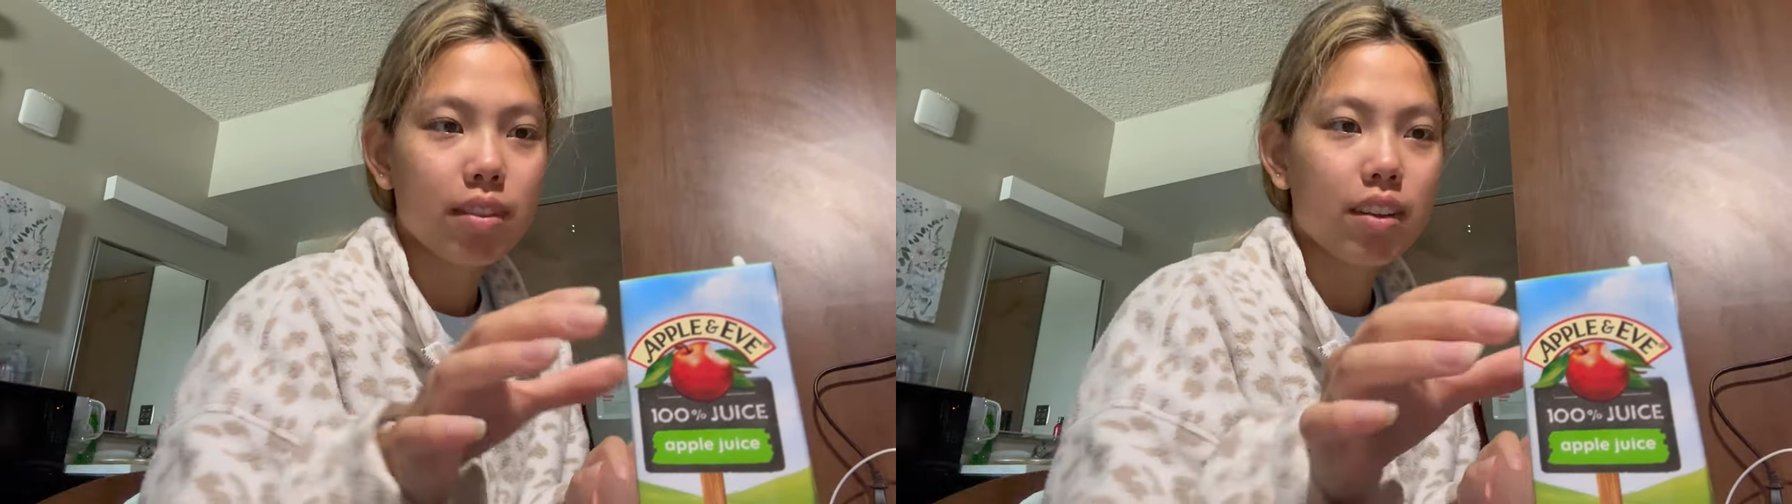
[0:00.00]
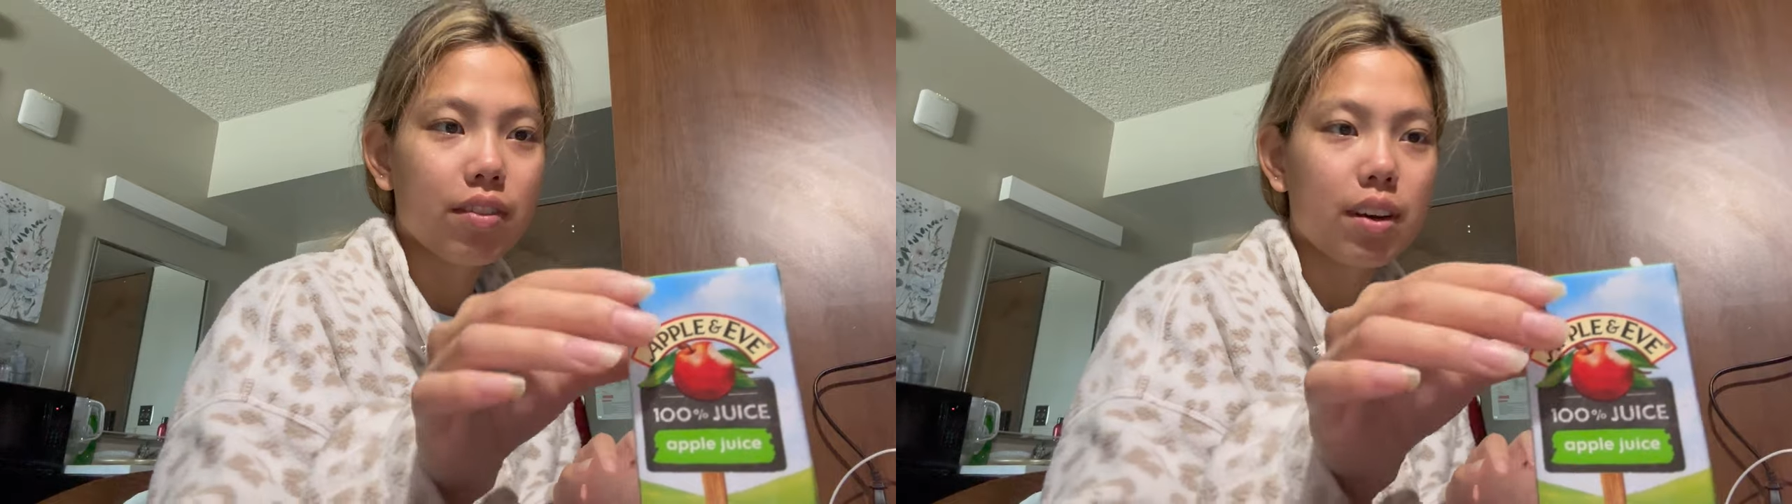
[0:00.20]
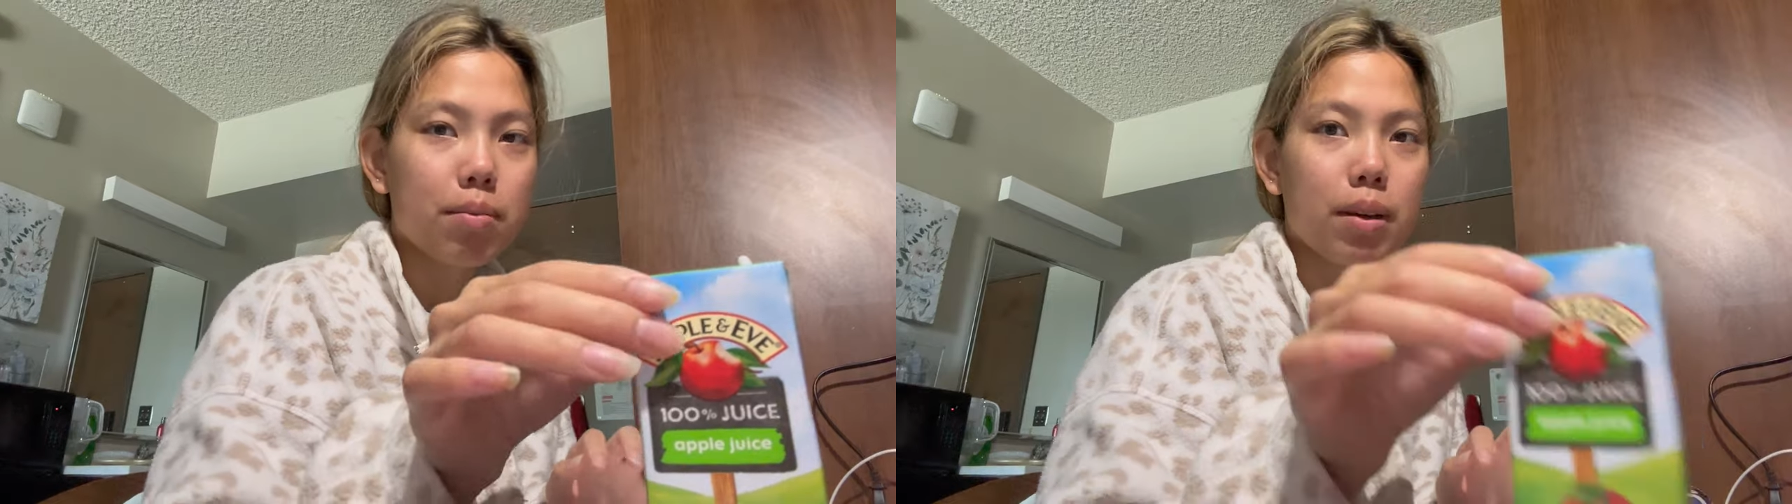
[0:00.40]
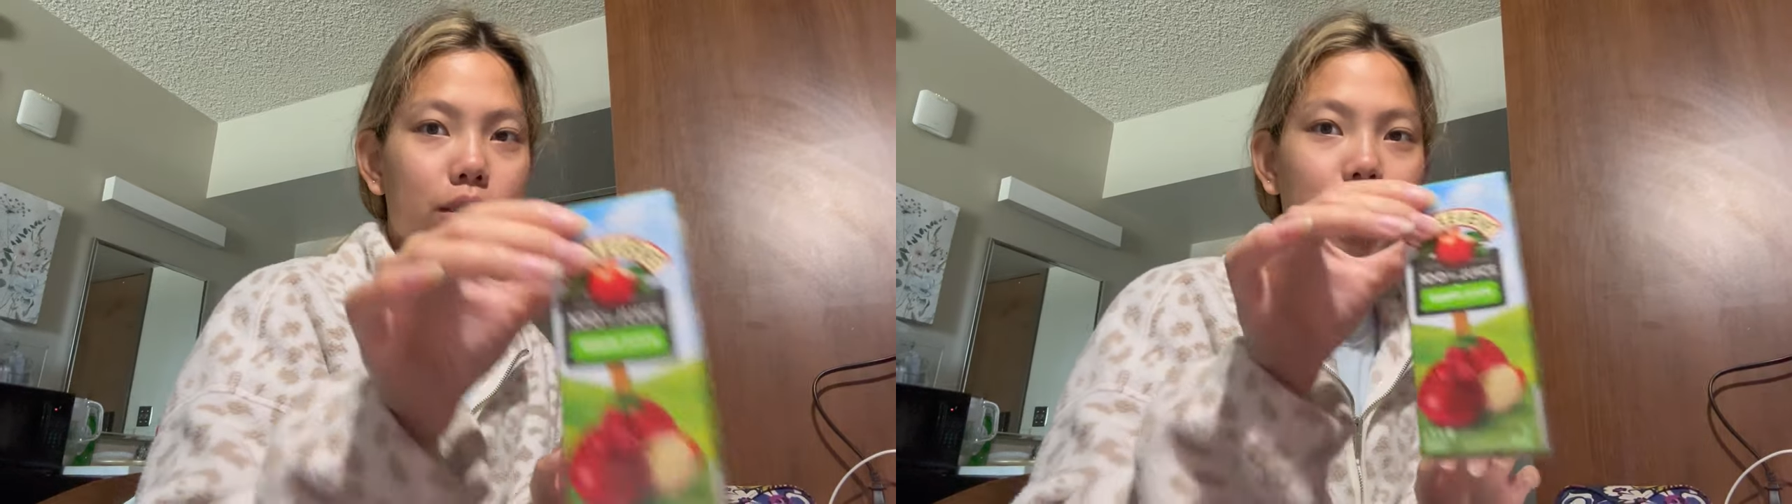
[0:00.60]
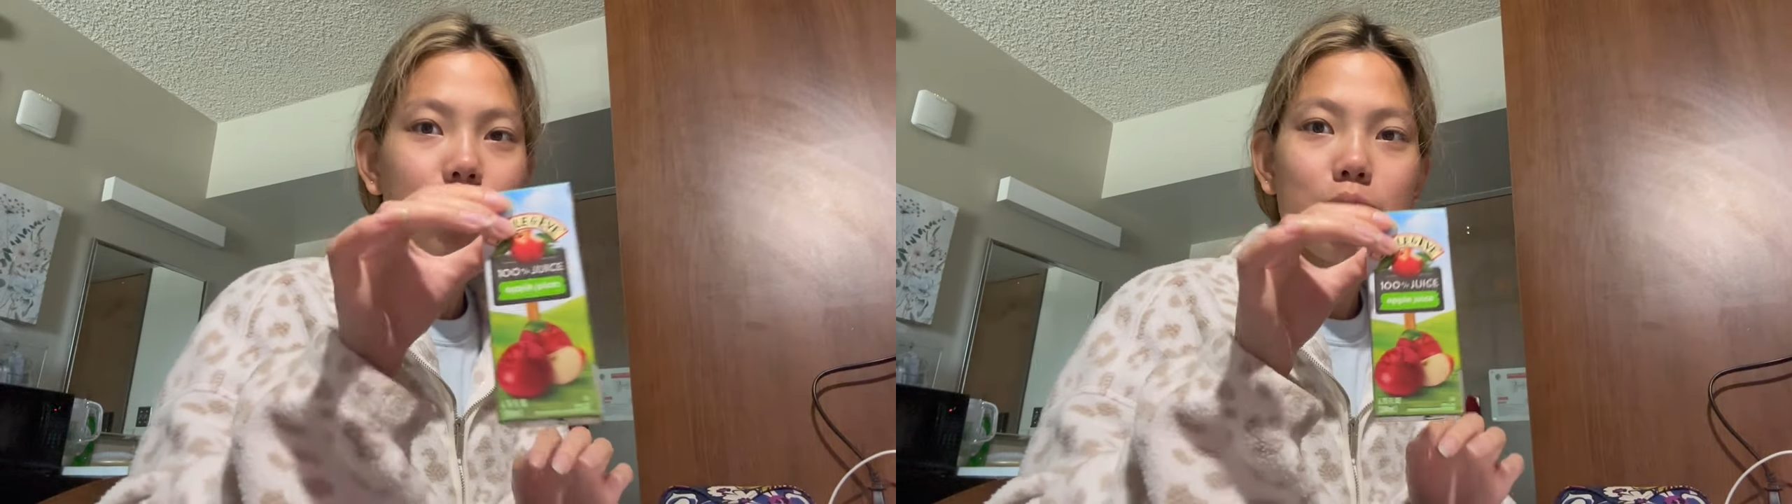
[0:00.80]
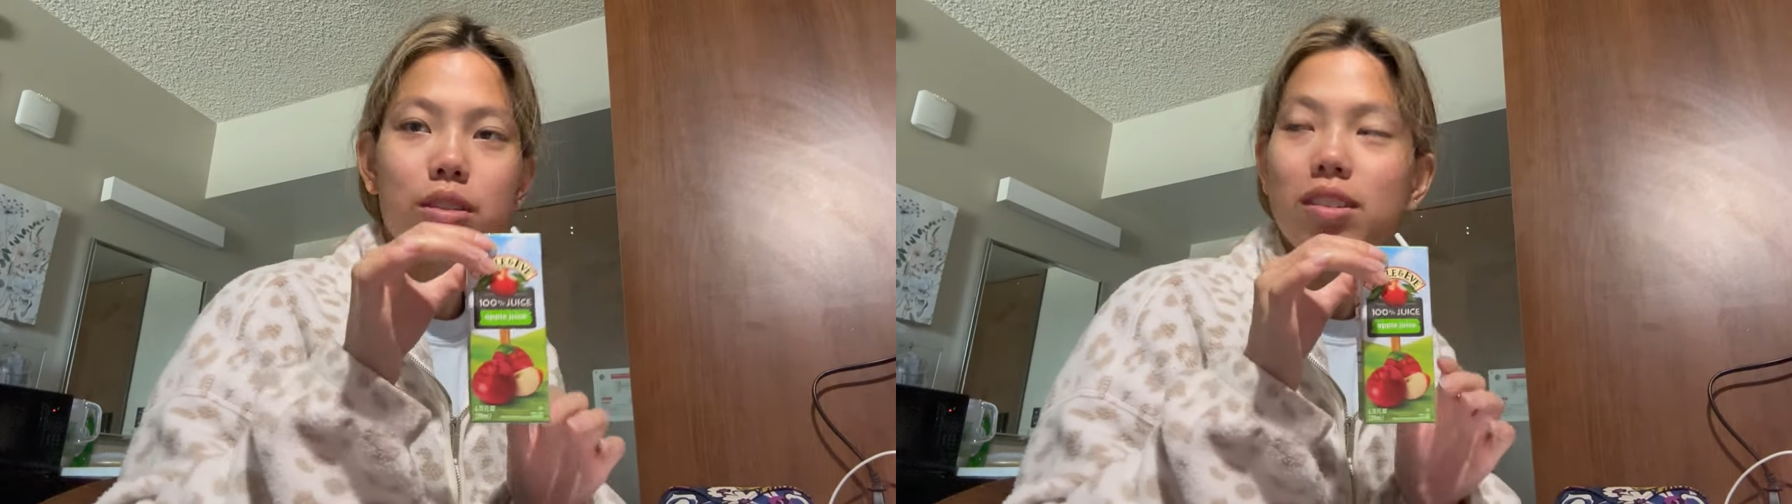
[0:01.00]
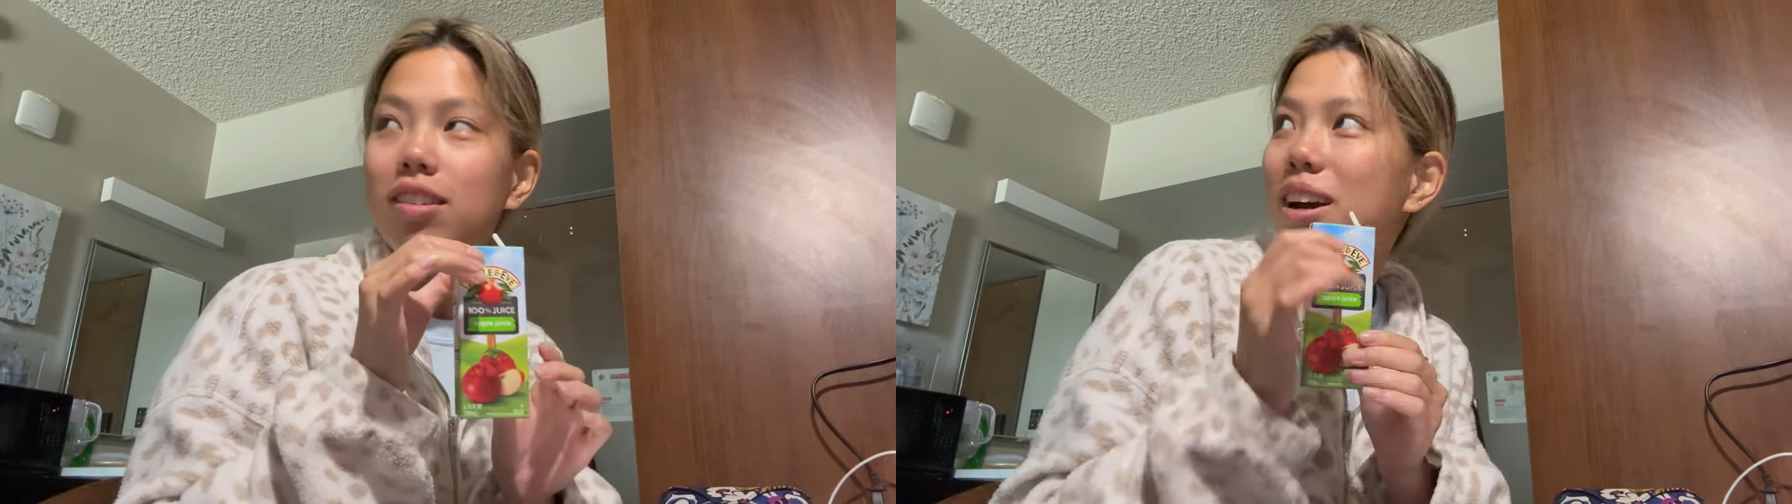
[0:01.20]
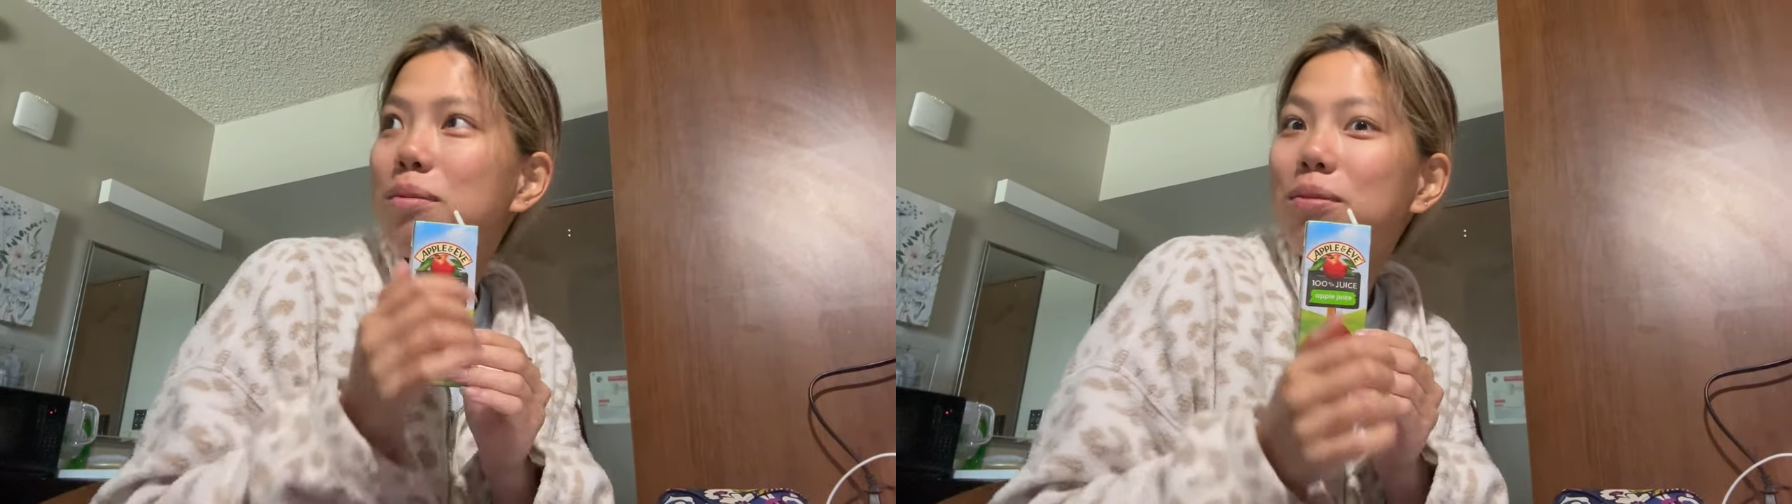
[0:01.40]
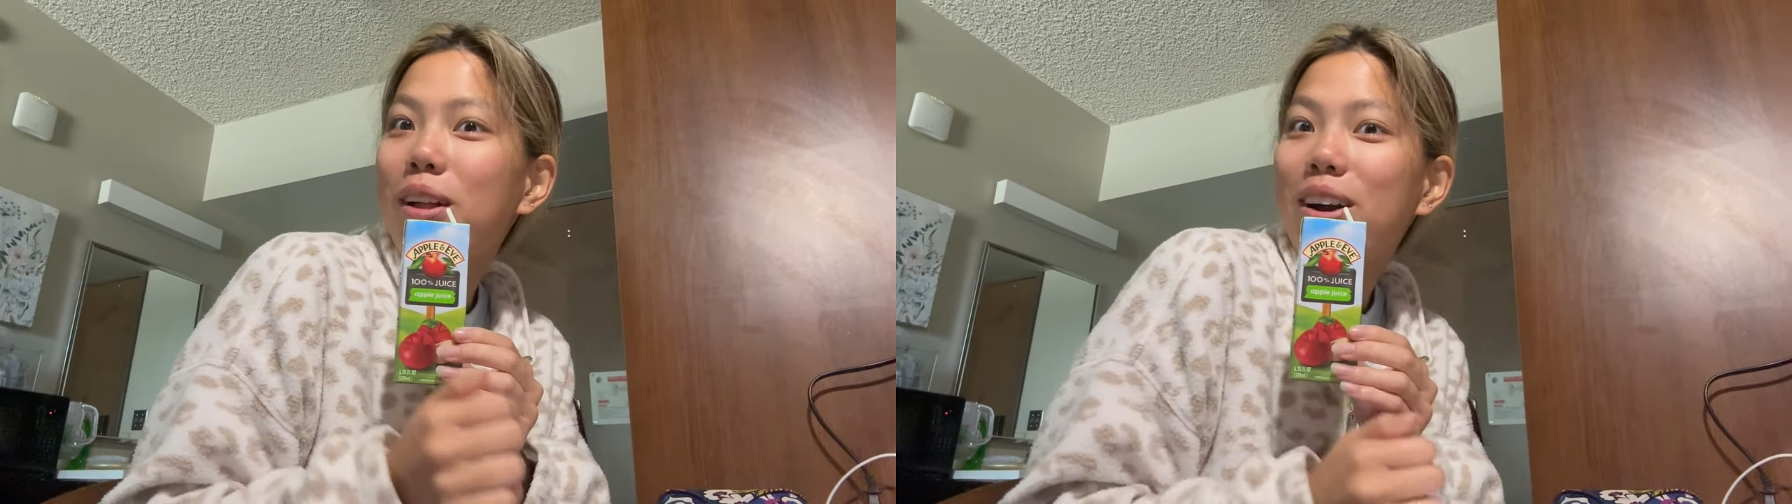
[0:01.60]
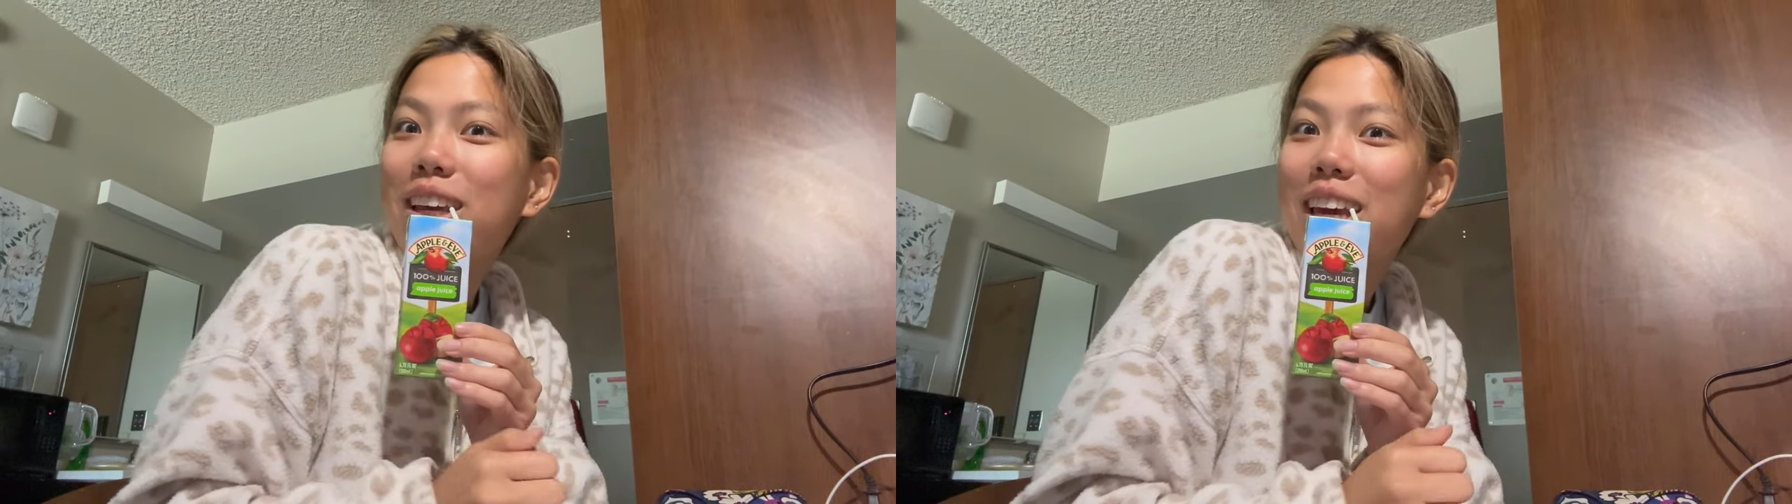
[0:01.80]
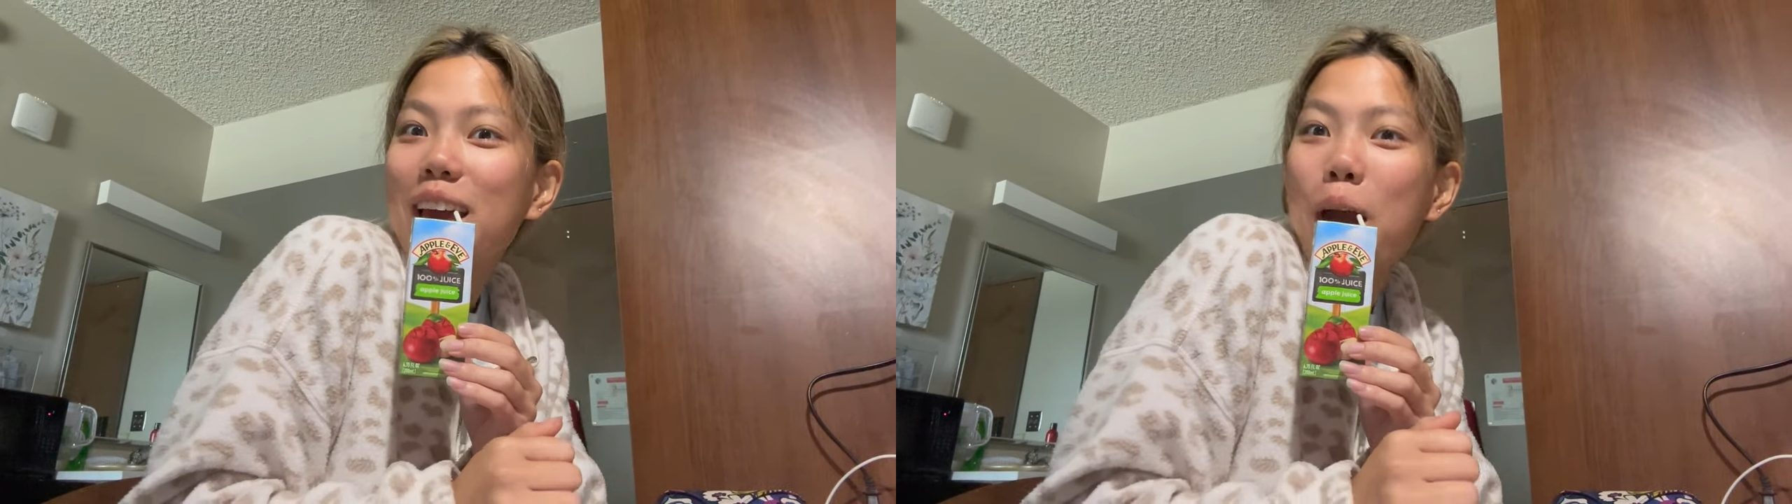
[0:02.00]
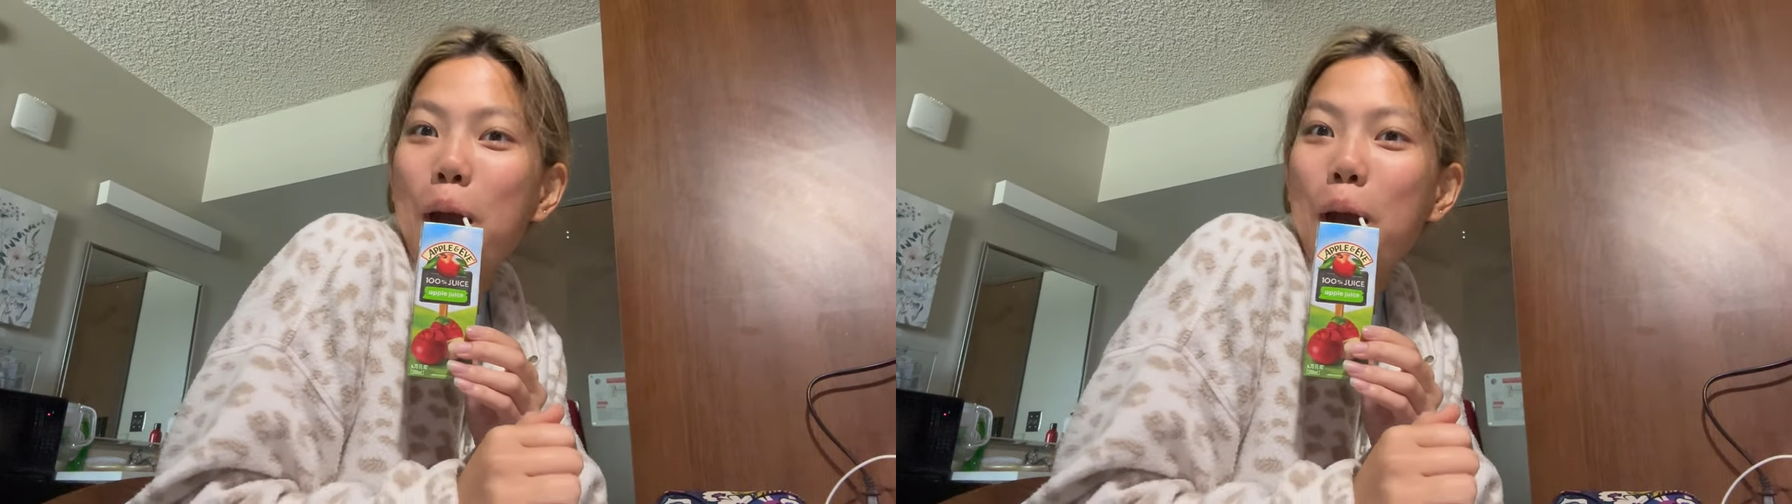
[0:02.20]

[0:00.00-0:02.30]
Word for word: I've got my juice. I'm vlogging.